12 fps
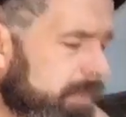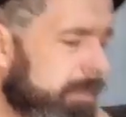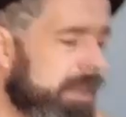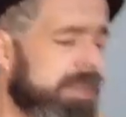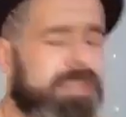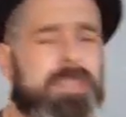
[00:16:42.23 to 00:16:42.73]

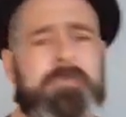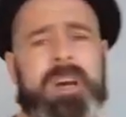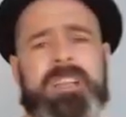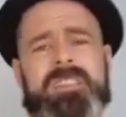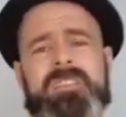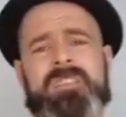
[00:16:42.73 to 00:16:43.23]
opinion,
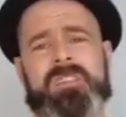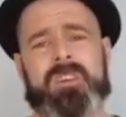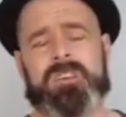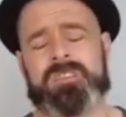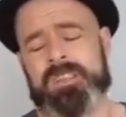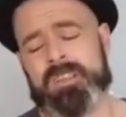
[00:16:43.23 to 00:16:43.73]
Martin
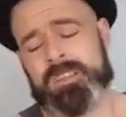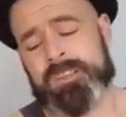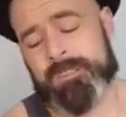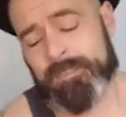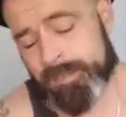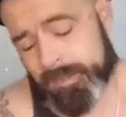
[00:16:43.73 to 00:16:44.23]
Scott?
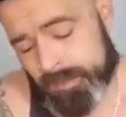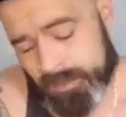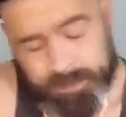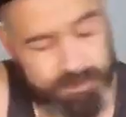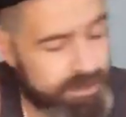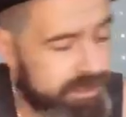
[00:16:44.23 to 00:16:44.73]

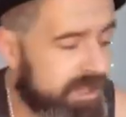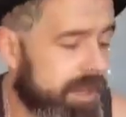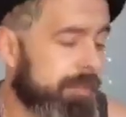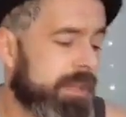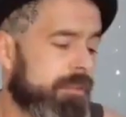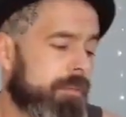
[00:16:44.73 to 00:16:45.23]

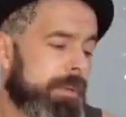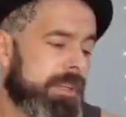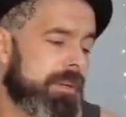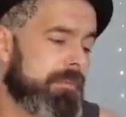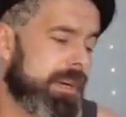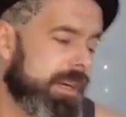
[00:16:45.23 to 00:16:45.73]
Tell me your
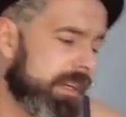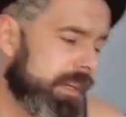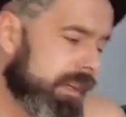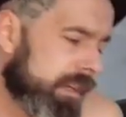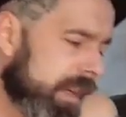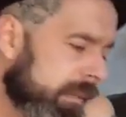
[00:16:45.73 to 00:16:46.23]
opinion,
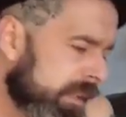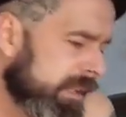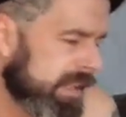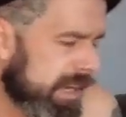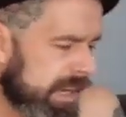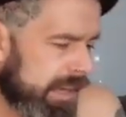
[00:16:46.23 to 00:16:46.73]
Martin. I mean,
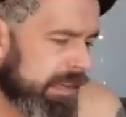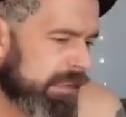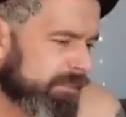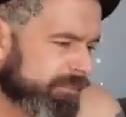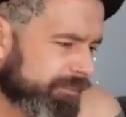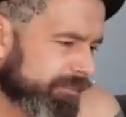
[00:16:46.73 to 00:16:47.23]
yeah.
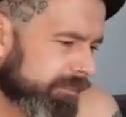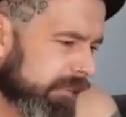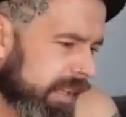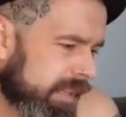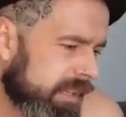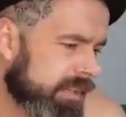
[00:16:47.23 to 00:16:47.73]

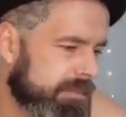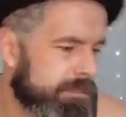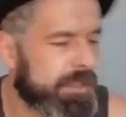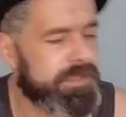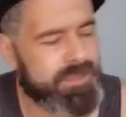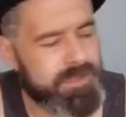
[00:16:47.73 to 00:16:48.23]

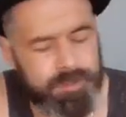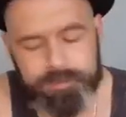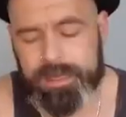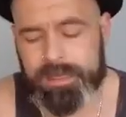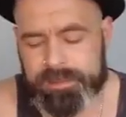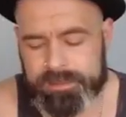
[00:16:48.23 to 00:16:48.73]
But
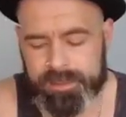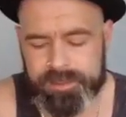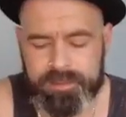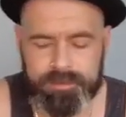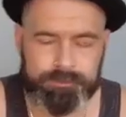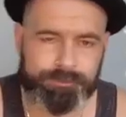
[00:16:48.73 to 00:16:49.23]
stuff like
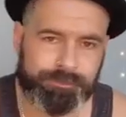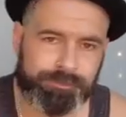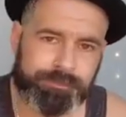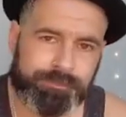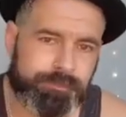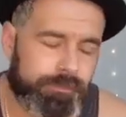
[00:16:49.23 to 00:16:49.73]
this,
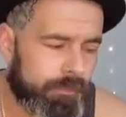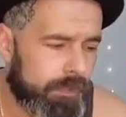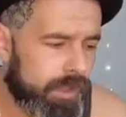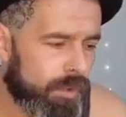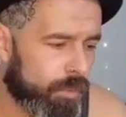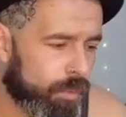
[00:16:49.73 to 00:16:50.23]

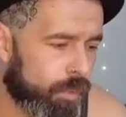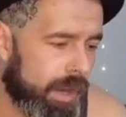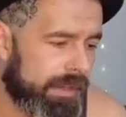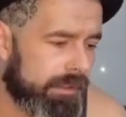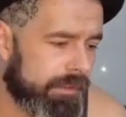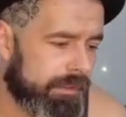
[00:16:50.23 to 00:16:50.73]

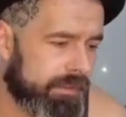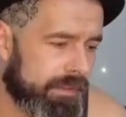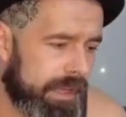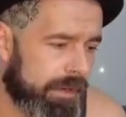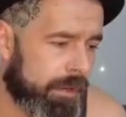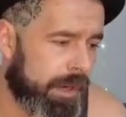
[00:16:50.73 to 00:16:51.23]
when
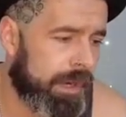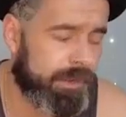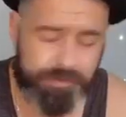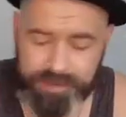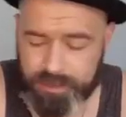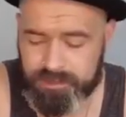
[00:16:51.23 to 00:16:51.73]
there are
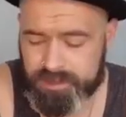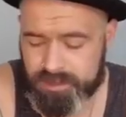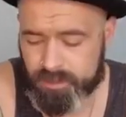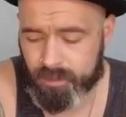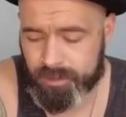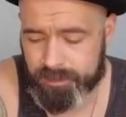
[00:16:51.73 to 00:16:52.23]

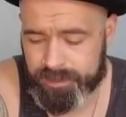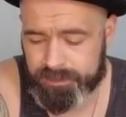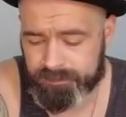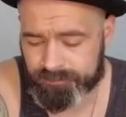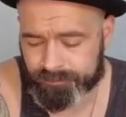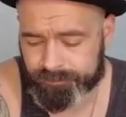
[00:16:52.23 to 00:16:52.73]
thousands of
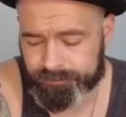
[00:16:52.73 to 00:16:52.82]
women